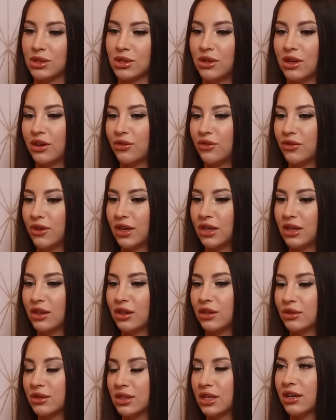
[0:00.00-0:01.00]
a lot of fun at
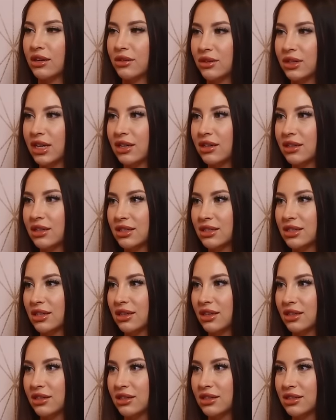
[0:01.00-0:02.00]
those kind of realities
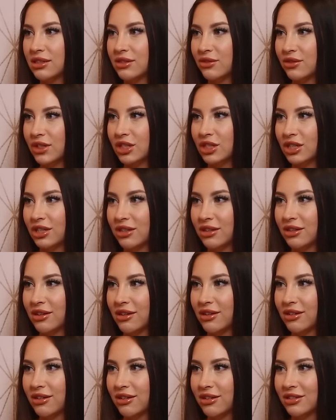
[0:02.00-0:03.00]
in this feature.
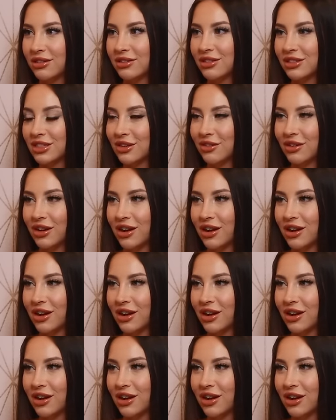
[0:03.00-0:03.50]
Yeah. I